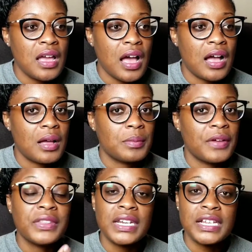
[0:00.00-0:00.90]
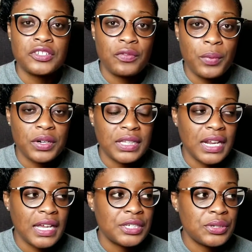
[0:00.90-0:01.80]
of the nature of work that
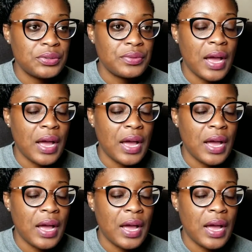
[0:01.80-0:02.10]
I do.